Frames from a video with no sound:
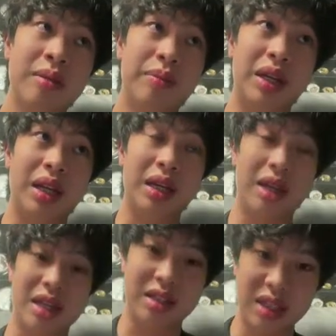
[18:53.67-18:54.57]
but like
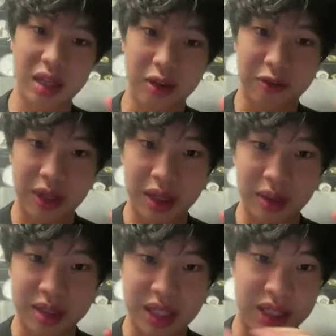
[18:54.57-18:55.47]
instead of like
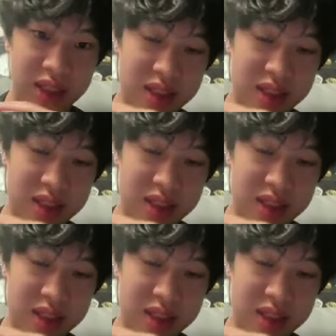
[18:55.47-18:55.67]
setting